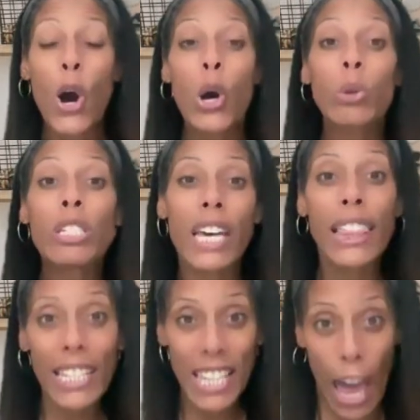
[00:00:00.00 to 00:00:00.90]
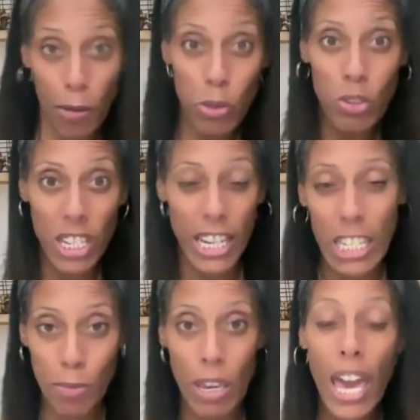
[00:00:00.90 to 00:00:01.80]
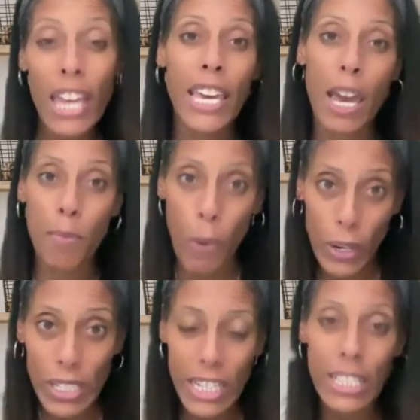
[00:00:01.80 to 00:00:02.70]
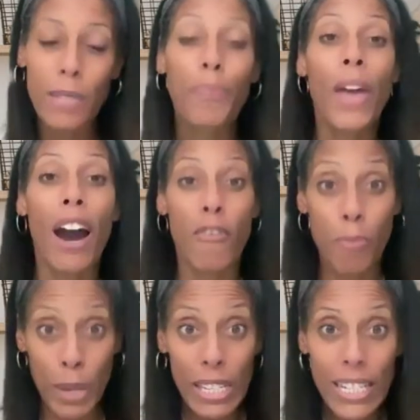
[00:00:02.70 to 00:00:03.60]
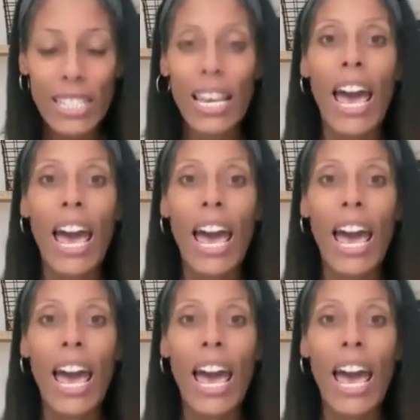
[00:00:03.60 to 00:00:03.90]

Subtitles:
who took the time to teach me the importance of business